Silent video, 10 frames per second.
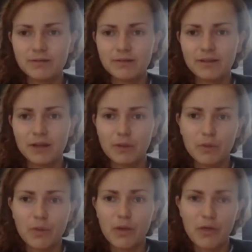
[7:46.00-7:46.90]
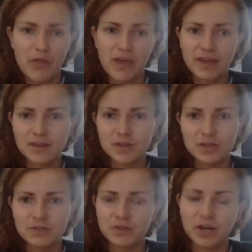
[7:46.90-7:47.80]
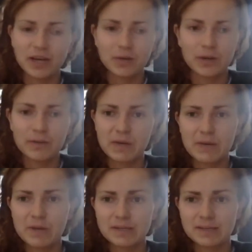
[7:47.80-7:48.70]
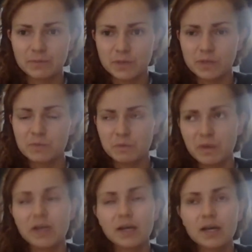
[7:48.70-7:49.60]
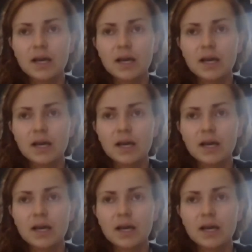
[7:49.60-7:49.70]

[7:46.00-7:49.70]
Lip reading: a thing, that you didn't track your like PMS symptoms, but